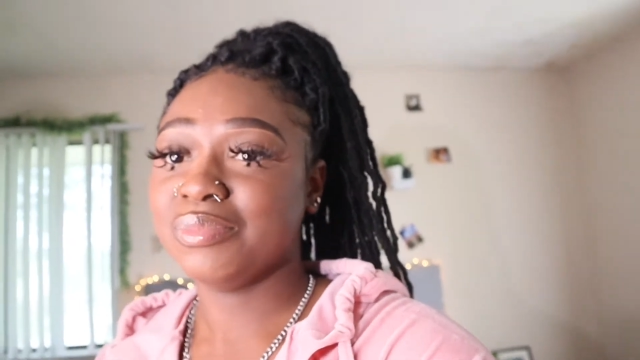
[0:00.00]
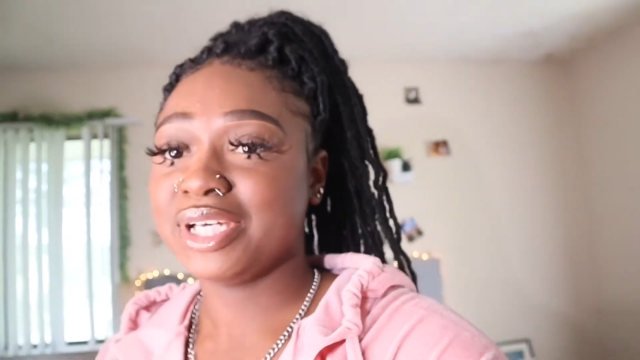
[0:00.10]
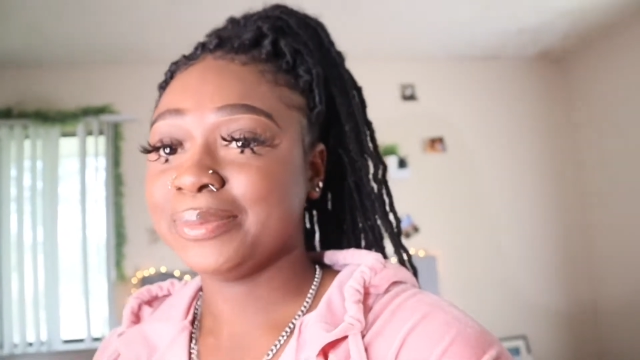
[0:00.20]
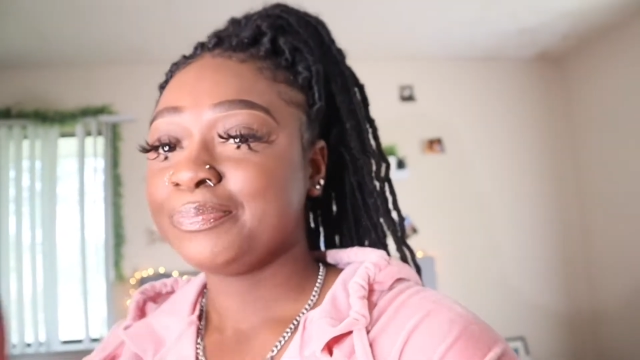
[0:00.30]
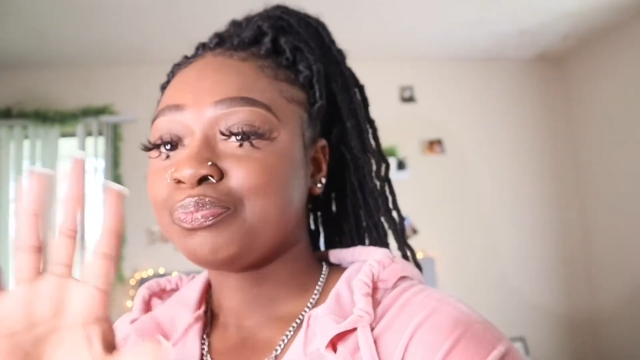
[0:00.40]

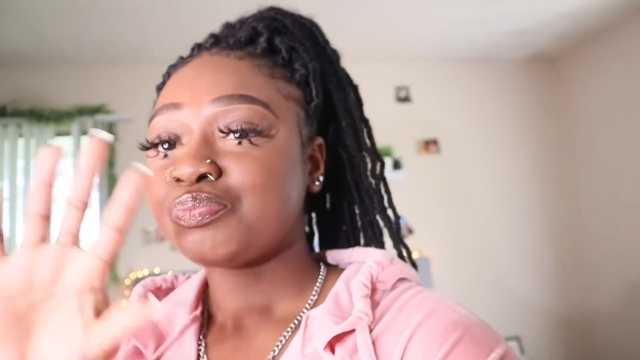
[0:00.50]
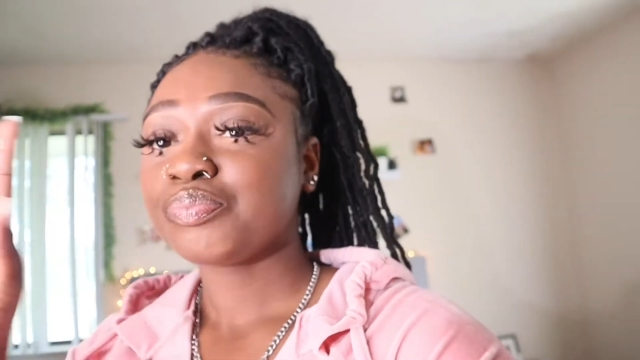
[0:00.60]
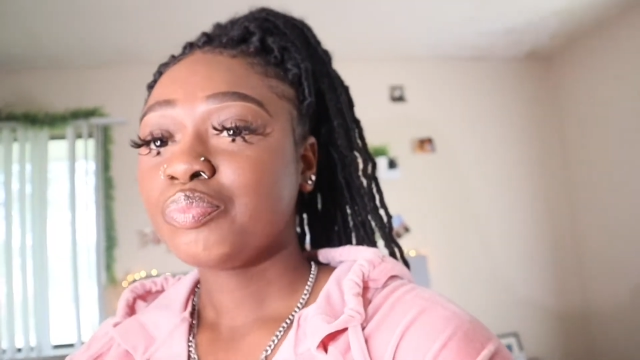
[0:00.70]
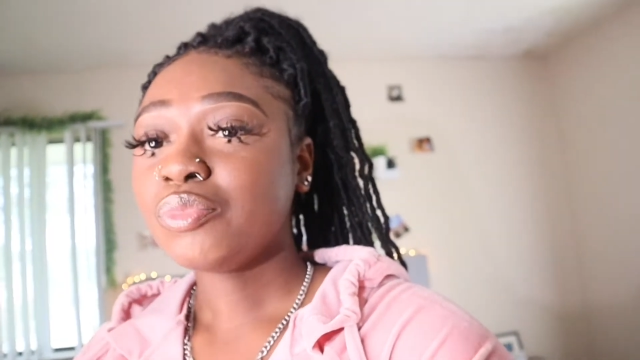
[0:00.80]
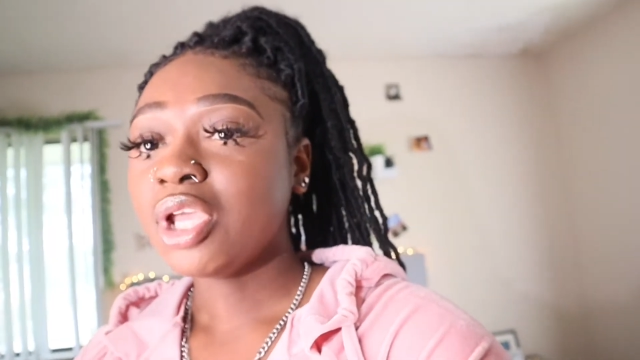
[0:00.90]
But
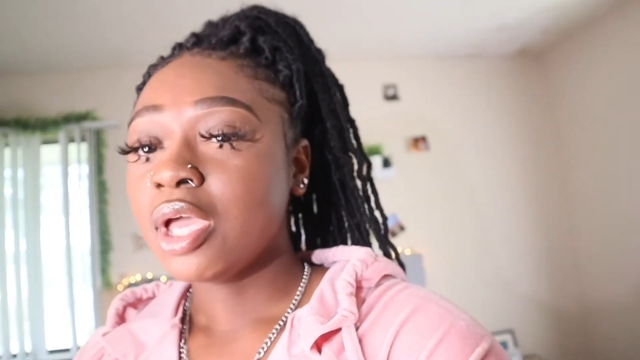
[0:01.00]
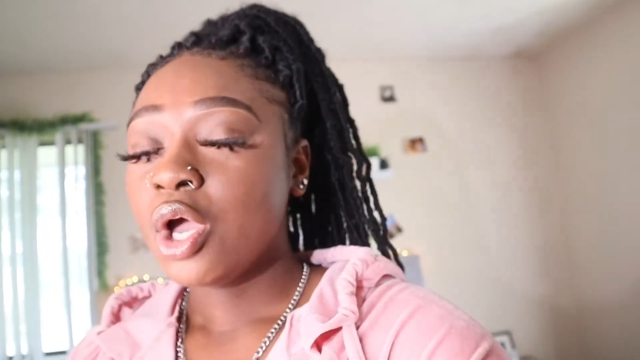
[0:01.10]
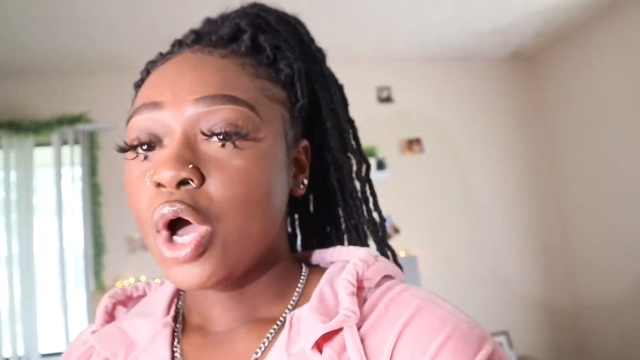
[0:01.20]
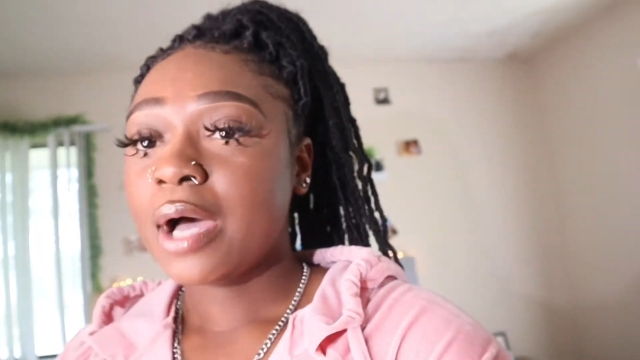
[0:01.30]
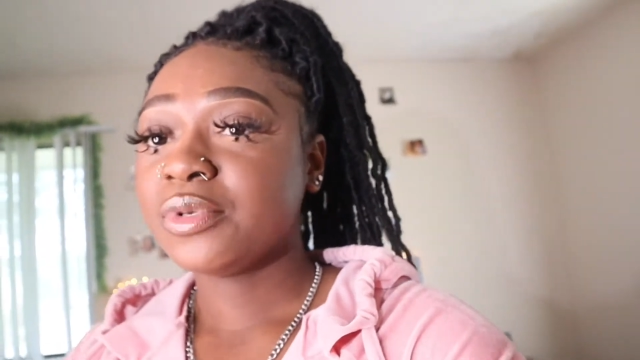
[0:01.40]

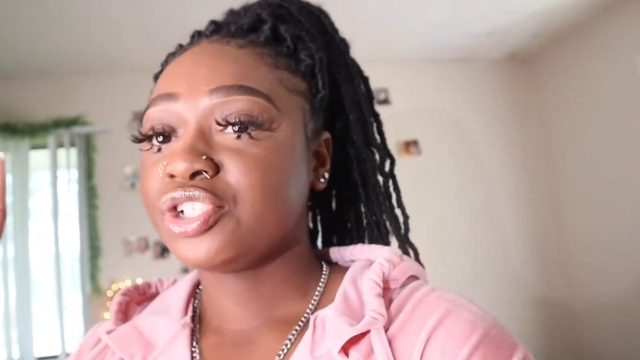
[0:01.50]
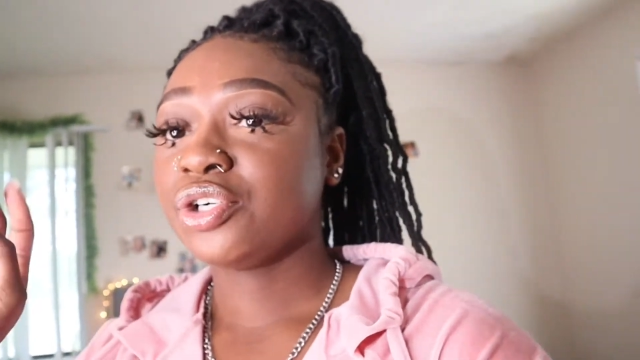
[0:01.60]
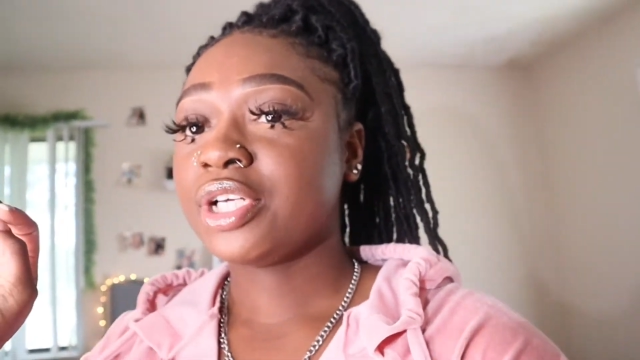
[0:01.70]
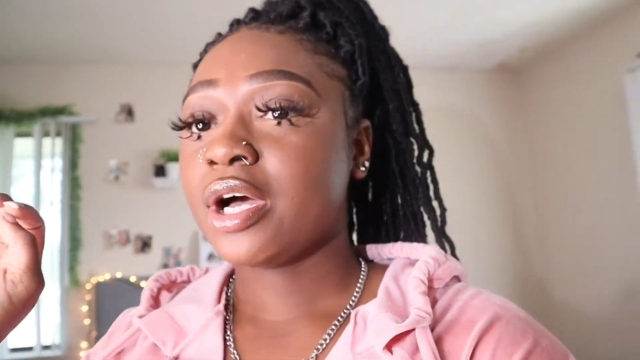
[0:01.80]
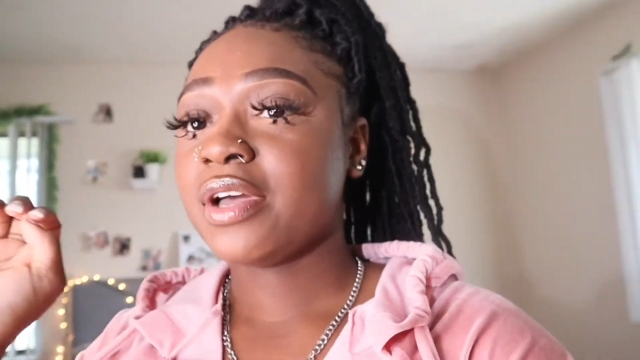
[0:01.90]
I'ma
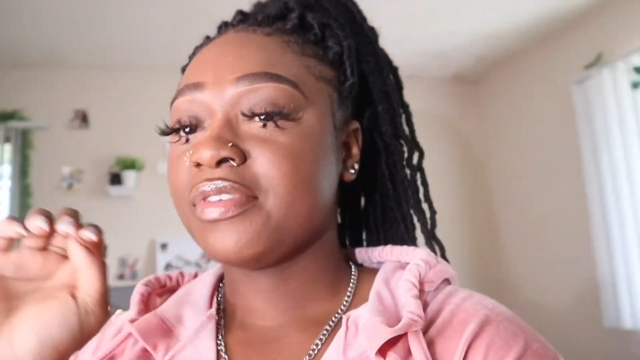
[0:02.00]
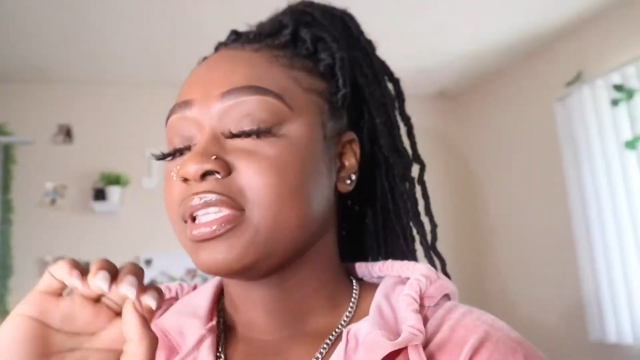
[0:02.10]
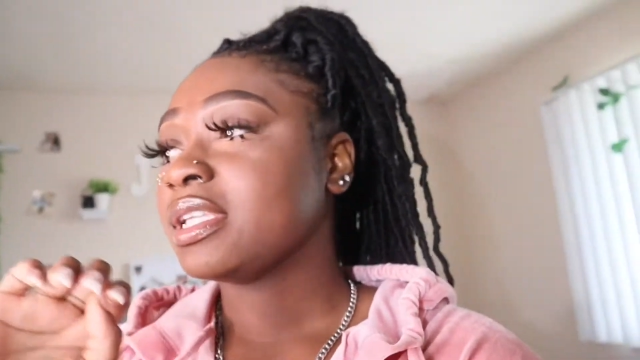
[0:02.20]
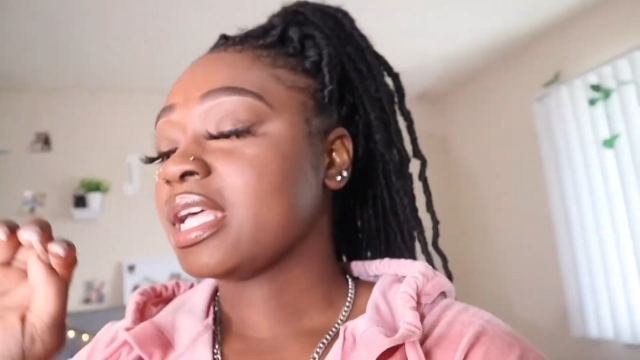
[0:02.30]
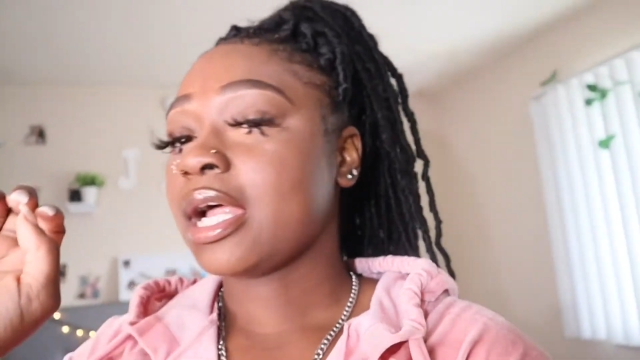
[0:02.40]
show y'all
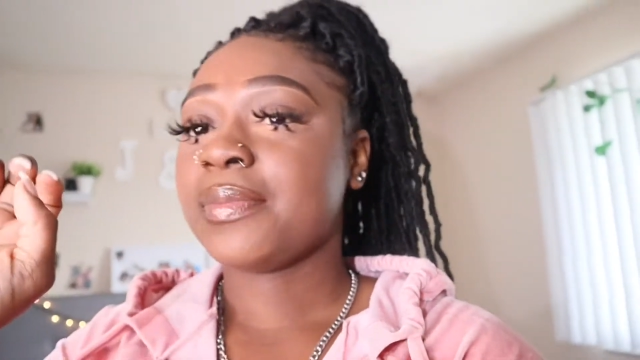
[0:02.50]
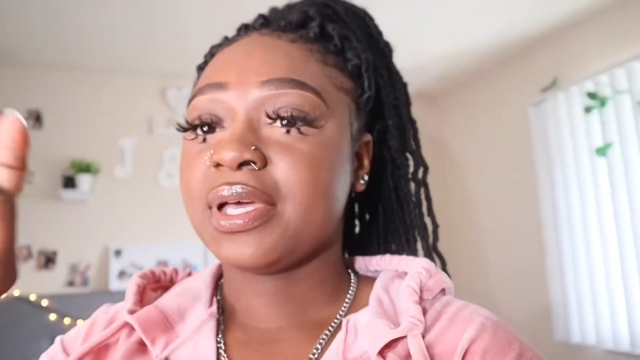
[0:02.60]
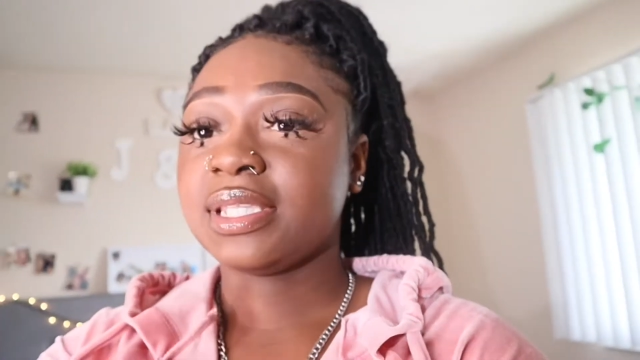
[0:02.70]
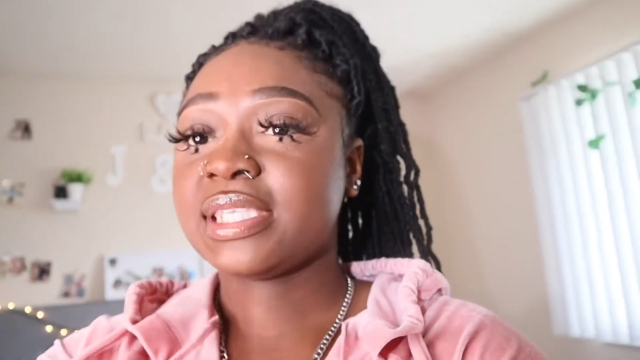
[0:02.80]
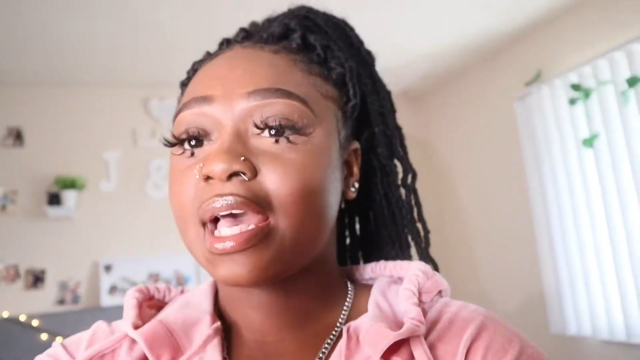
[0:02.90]
everything that I
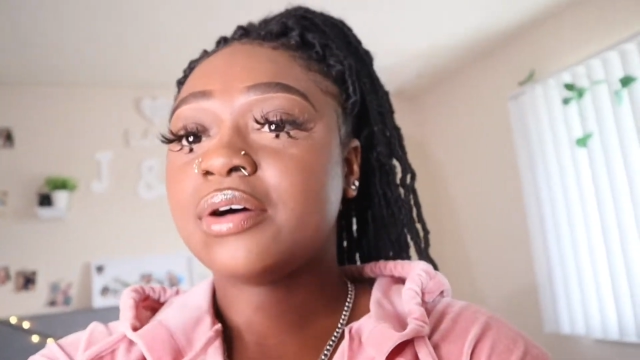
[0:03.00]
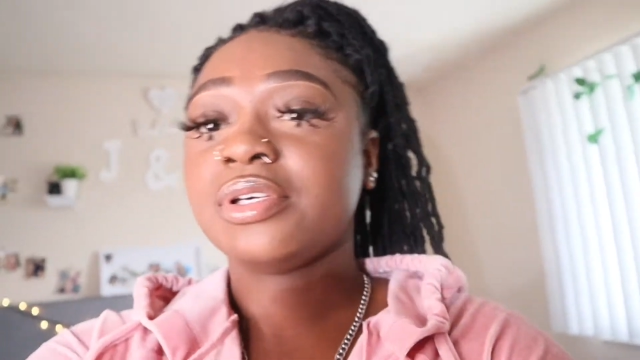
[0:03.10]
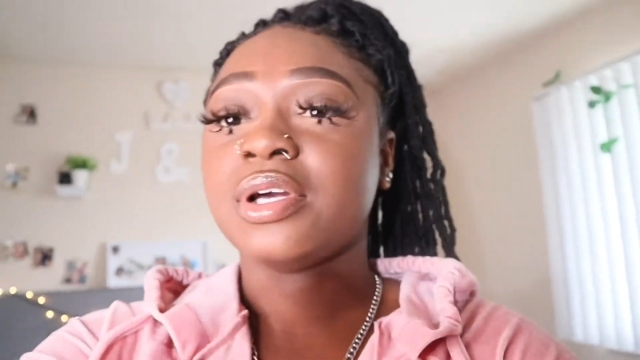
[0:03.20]
picked out,